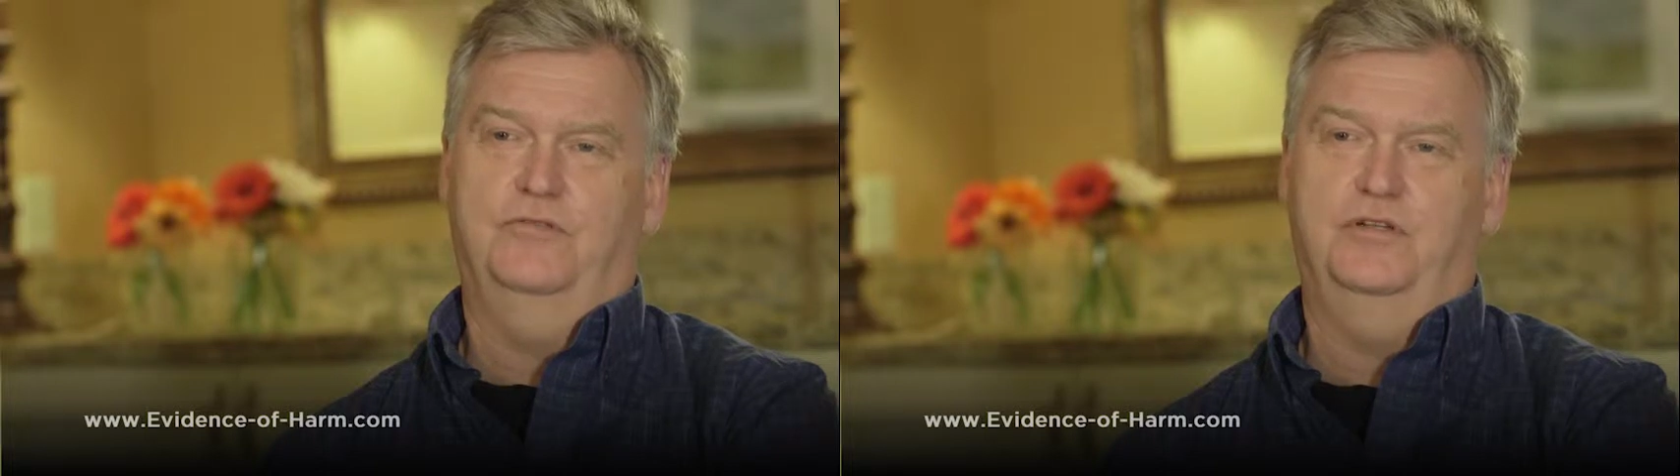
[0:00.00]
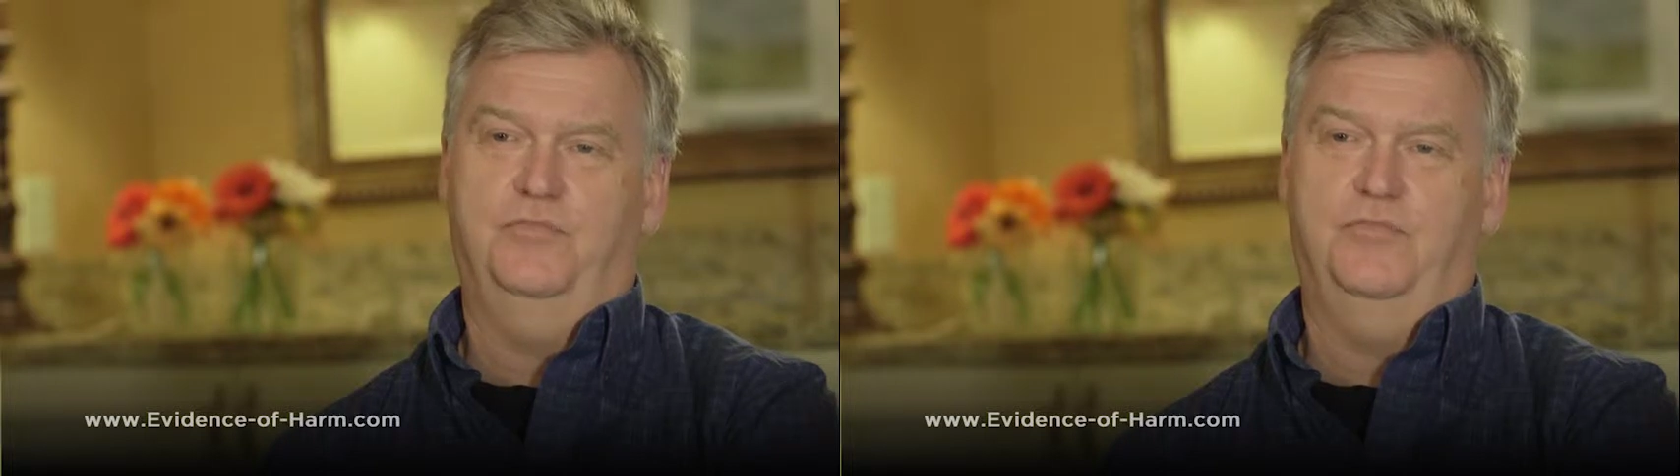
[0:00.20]

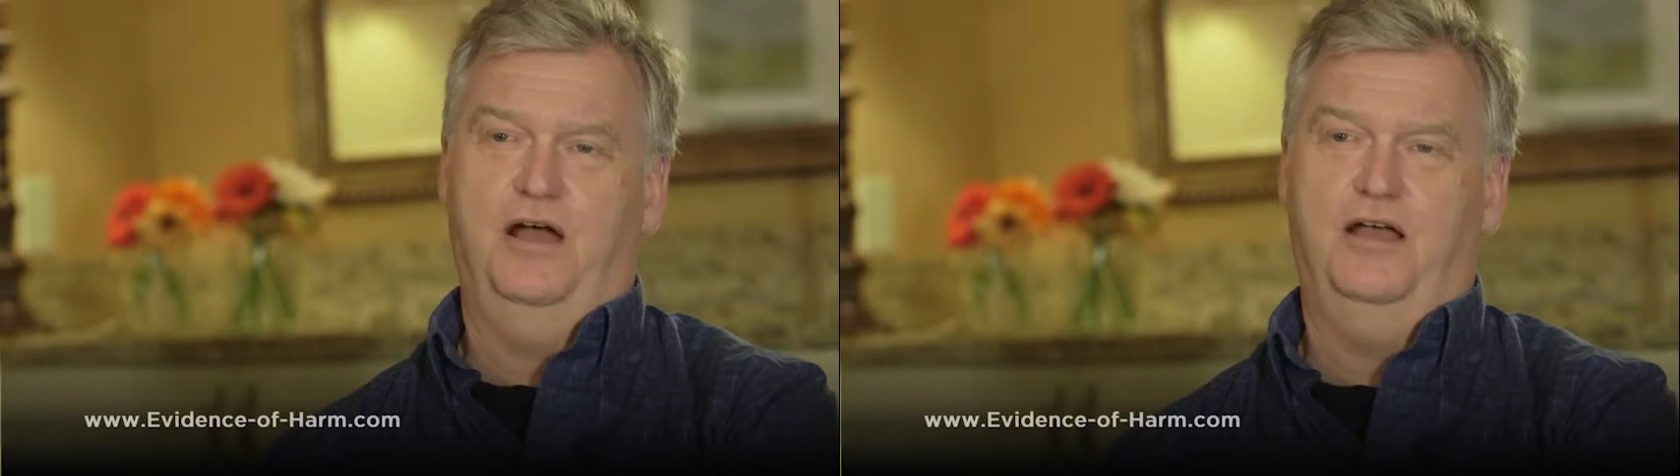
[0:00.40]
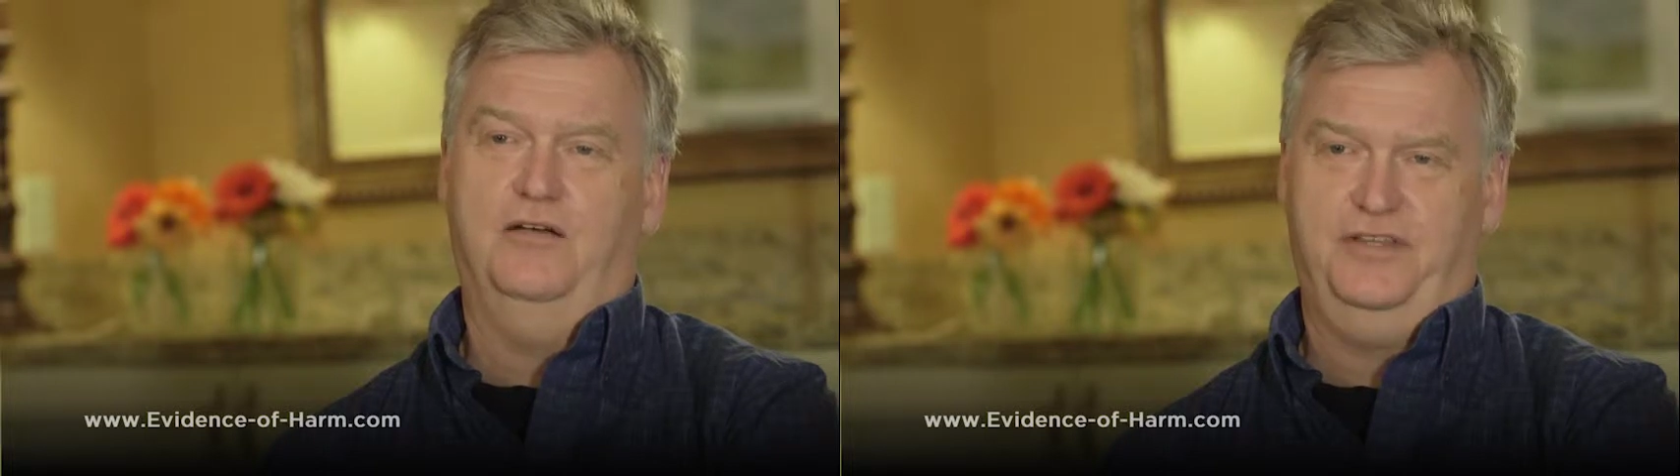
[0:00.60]
the
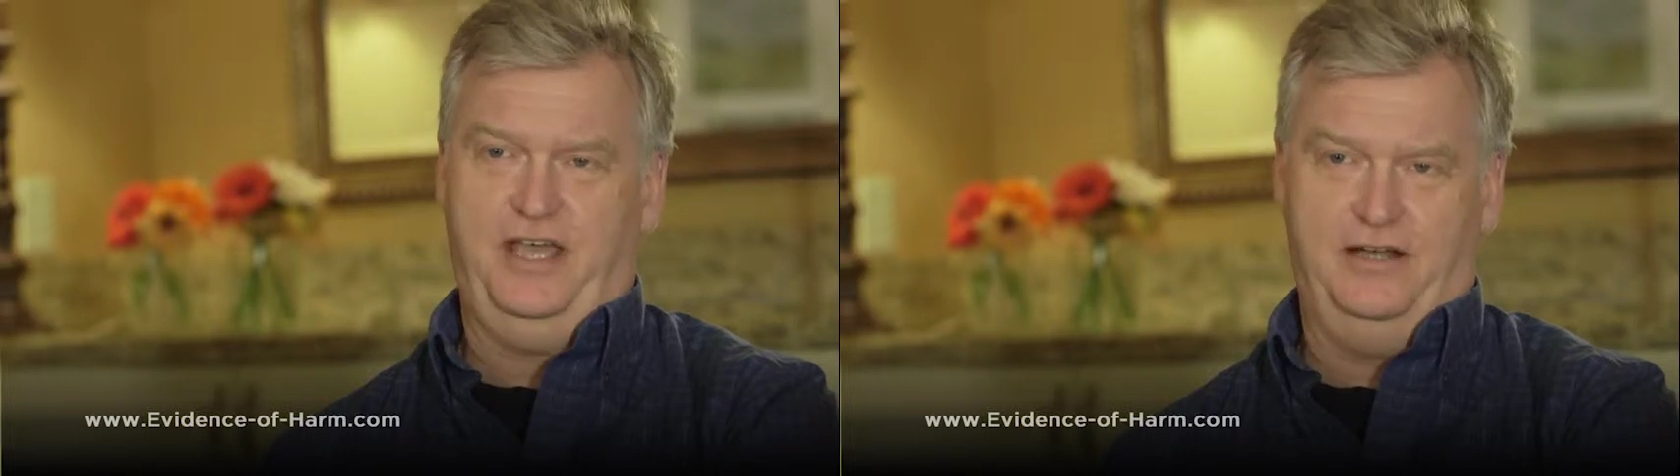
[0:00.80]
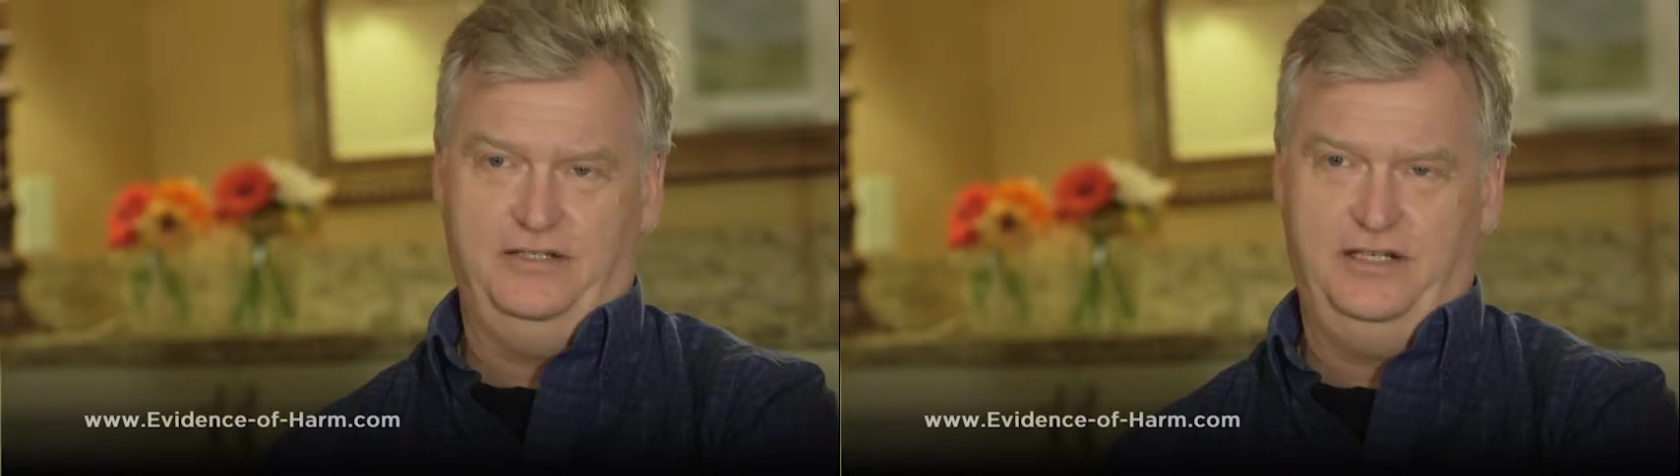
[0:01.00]
Health
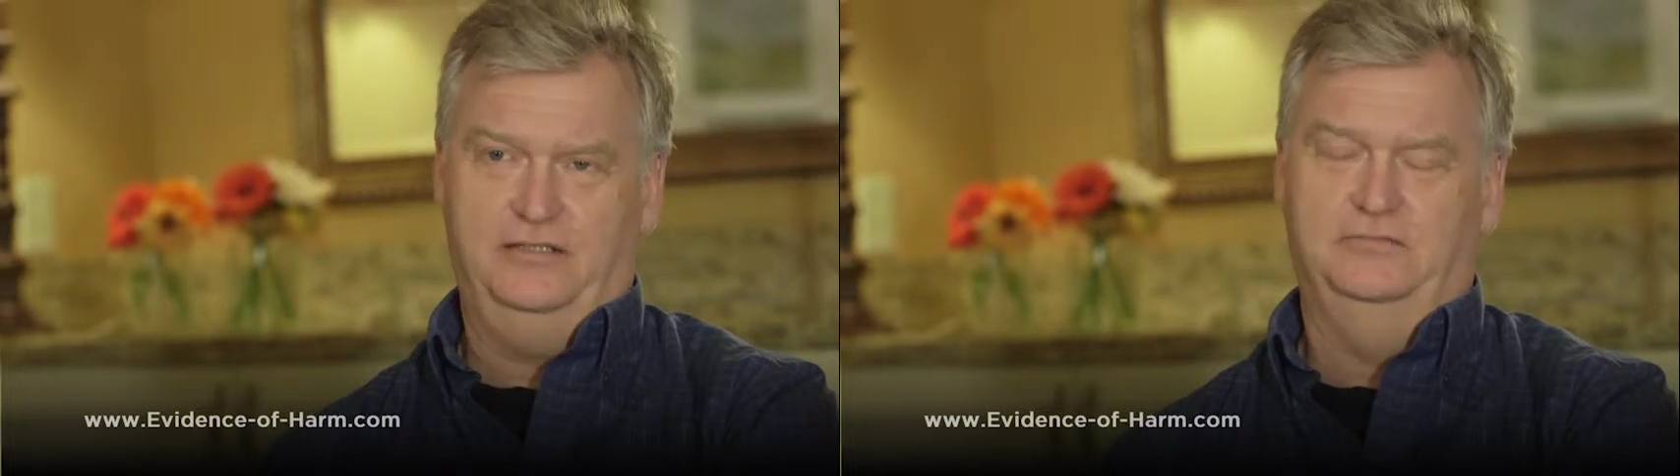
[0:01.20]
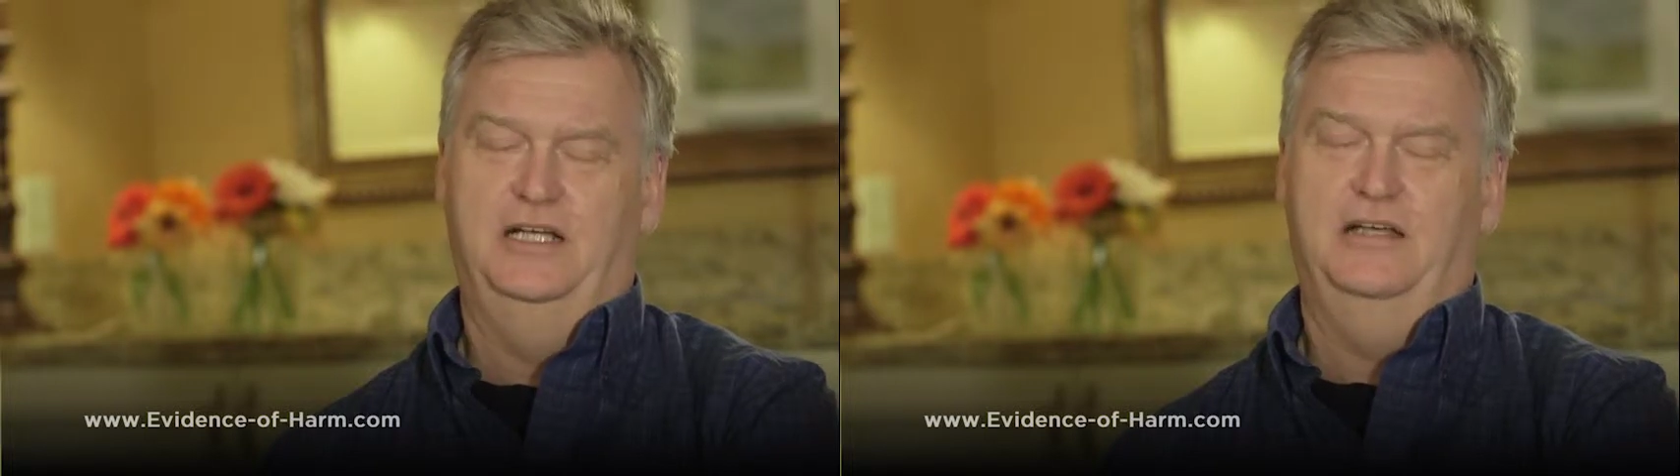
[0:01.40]
Canada